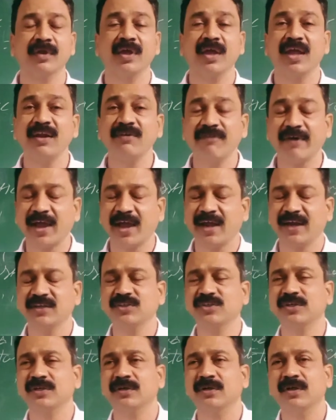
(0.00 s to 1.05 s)
In
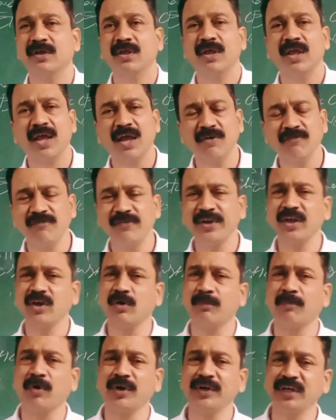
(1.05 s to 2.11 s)
fact, every
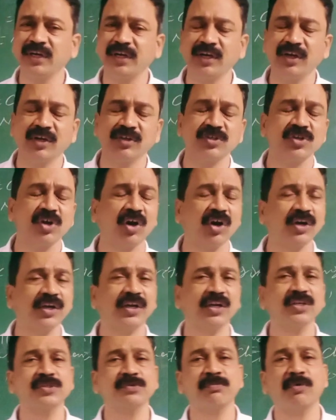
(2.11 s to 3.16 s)
commodity does not
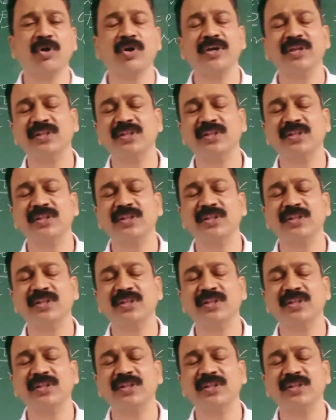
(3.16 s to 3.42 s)
respond